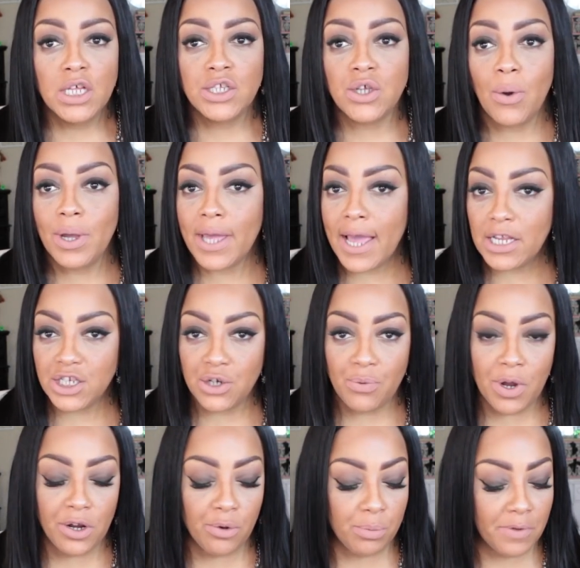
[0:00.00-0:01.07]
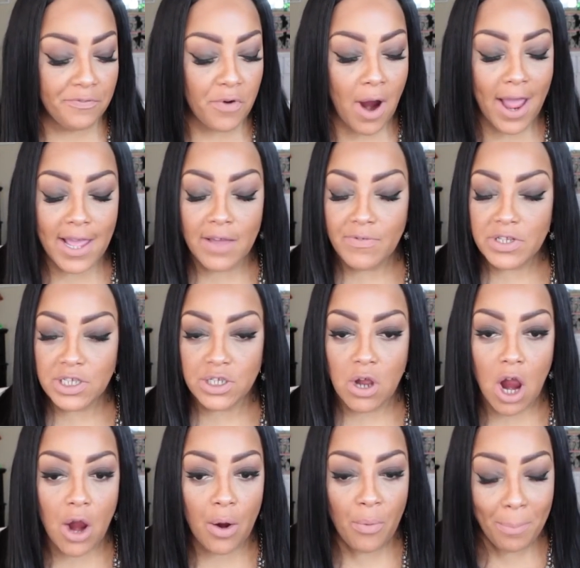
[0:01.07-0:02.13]
So in case you're wondering before I even
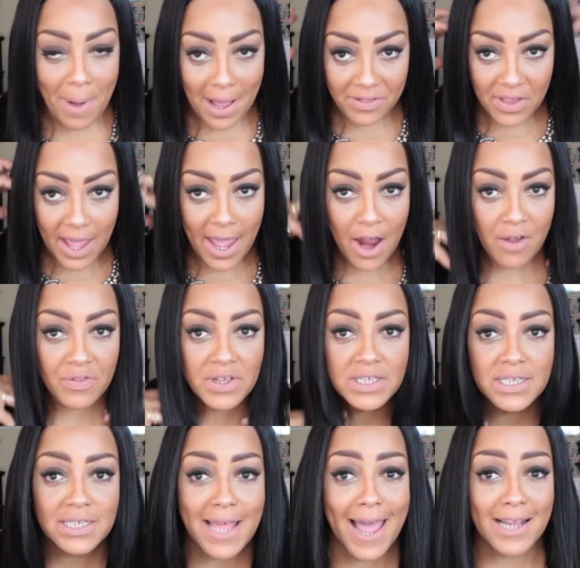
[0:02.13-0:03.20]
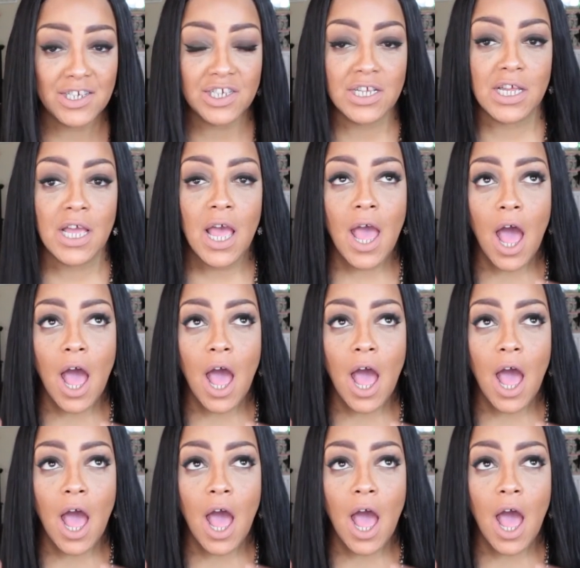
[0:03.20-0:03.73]
start about the hair, this is actually